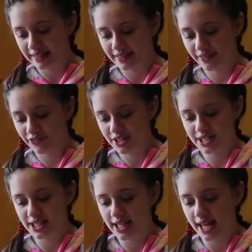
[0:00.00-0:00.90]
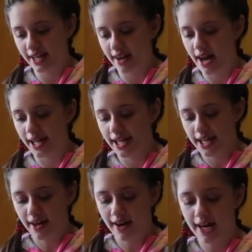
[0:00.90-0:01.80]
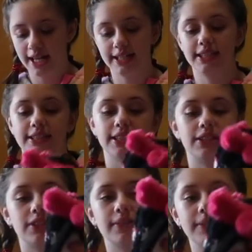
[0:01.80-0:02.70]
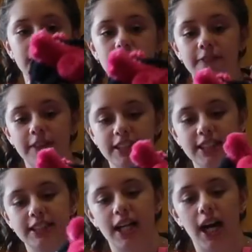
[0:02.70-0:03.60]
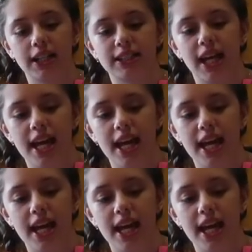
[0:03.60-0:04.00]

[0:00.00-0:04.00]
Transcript: So the first thing that I got are these adorable little fuzzy socks.